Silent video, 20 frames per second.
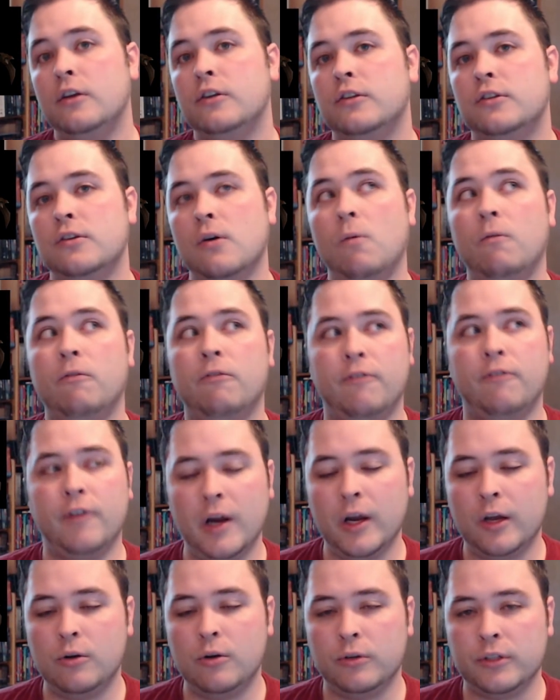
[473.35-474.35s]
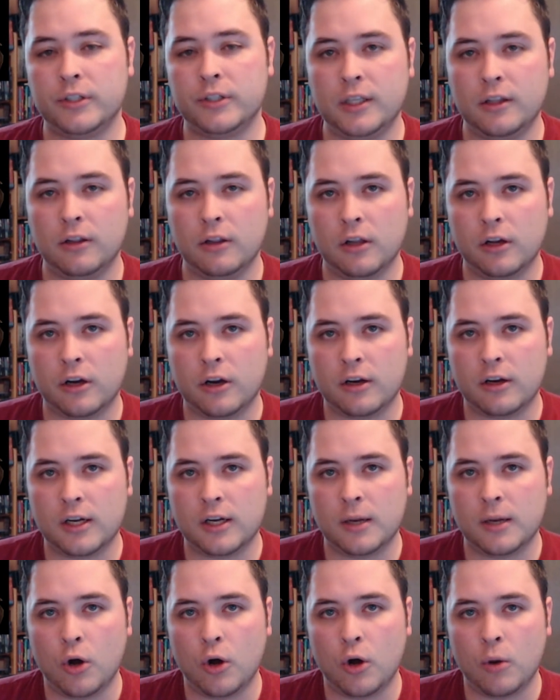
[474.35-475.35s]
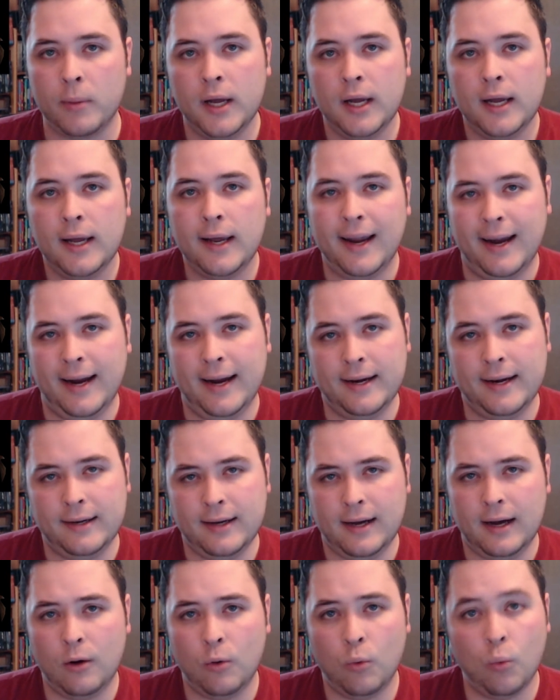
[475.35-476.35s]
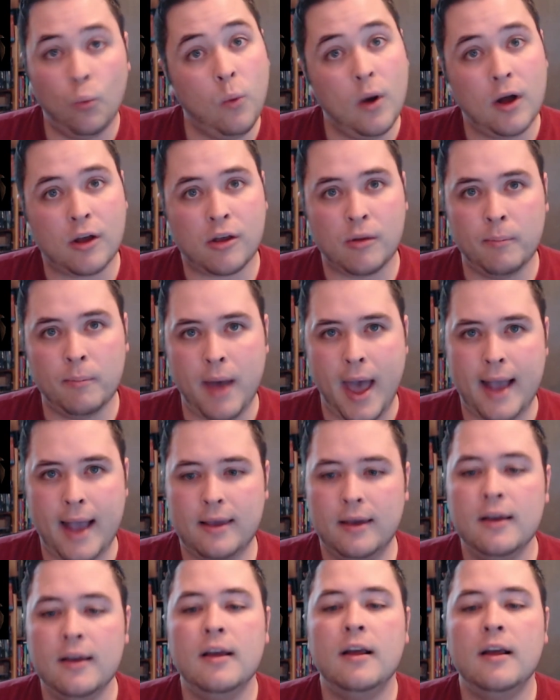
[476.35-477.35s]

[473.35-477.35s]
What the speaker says: So very cool to see the Lurker come home, and welcome back.